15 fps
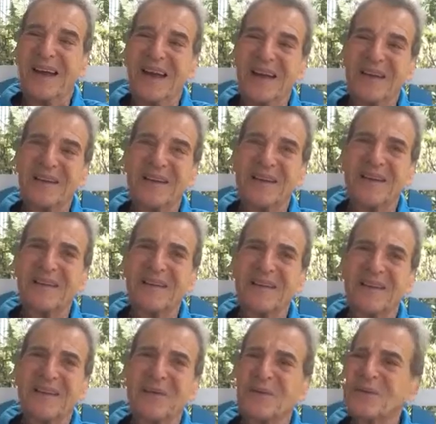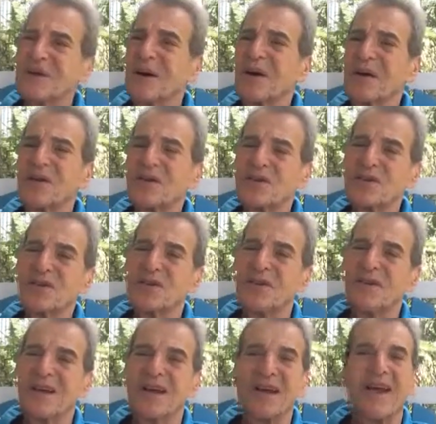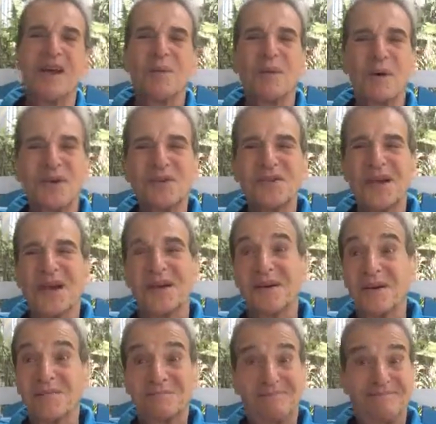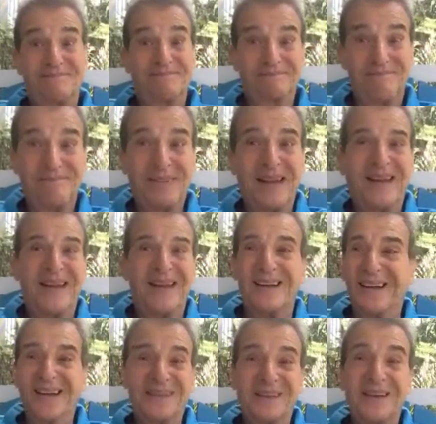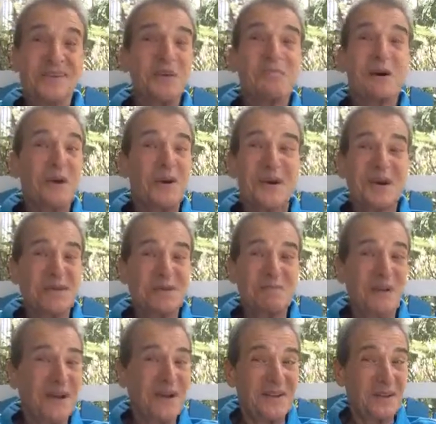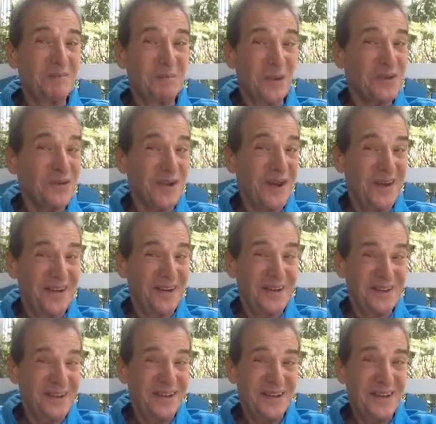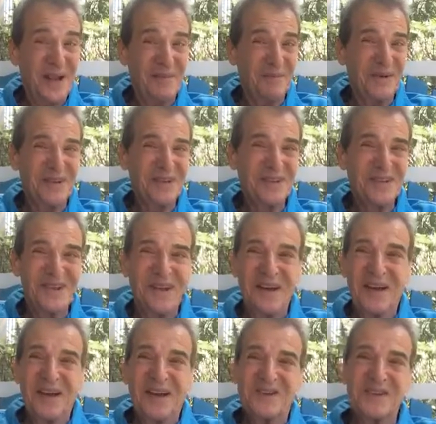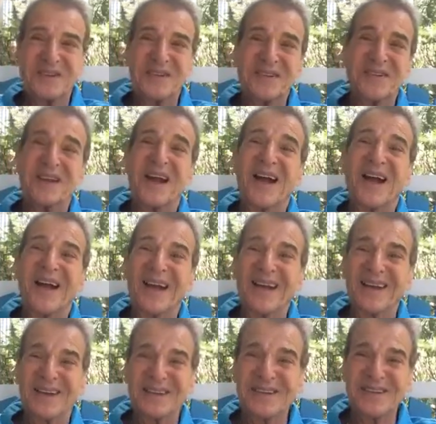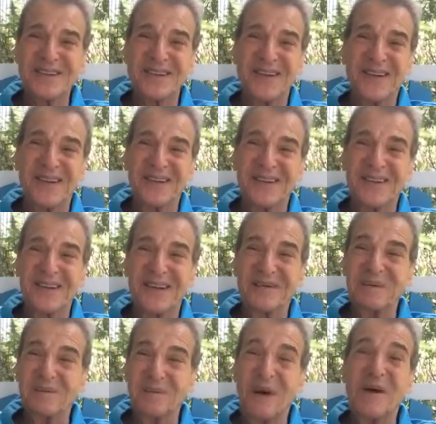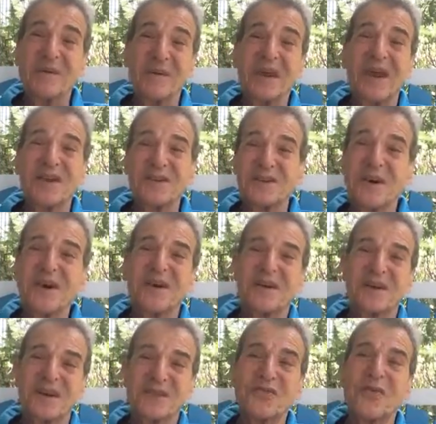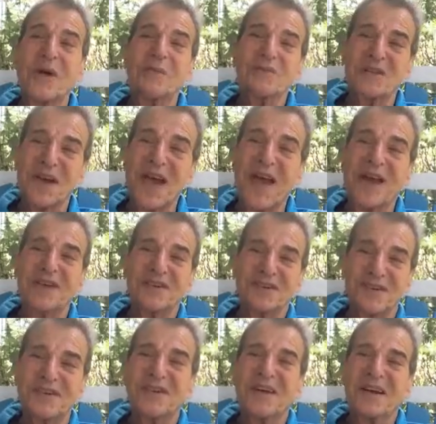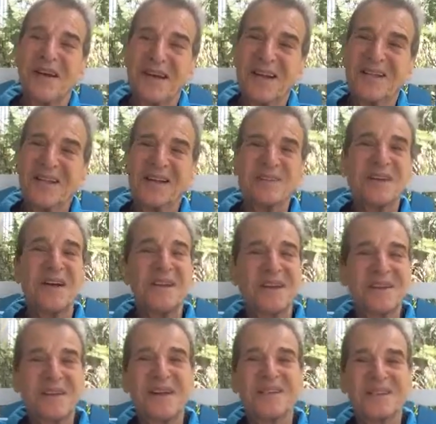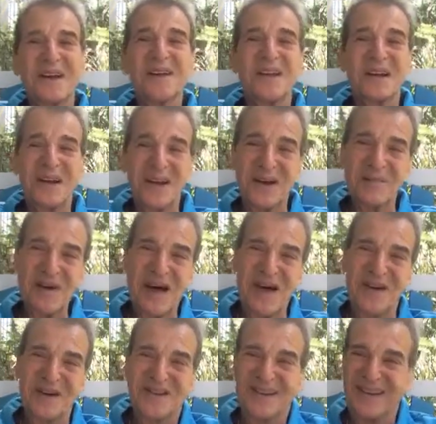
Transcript: And it was air conditioned, and he had a motorcycle. That's a better exit plan than Bush had, I'll tell you that much. So this guy is probably on his way to kick Trump's ass. That's how they let him out.